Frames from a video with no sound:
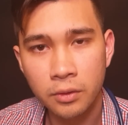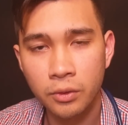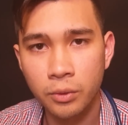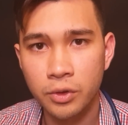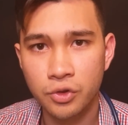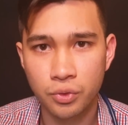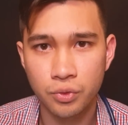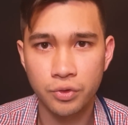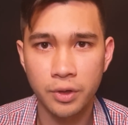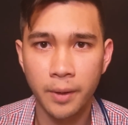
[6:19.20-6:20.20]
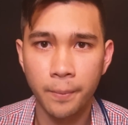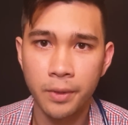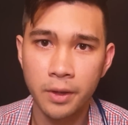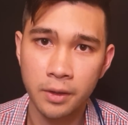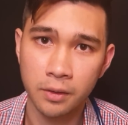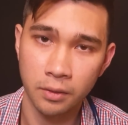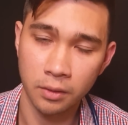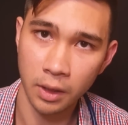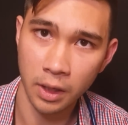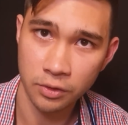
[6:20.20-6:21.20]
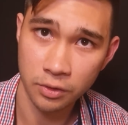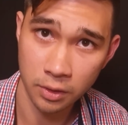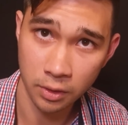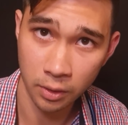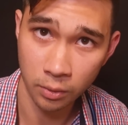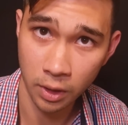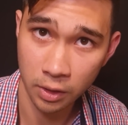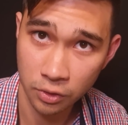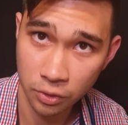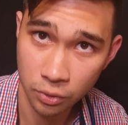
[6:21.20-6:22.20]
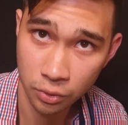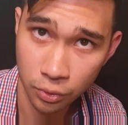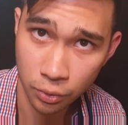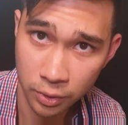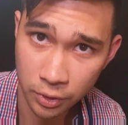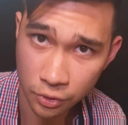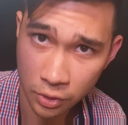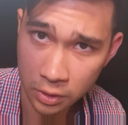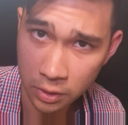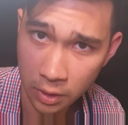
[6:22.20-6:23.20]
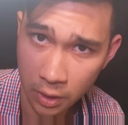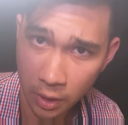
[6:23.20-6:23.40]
No issues there. The last thing I'll ask you to do is just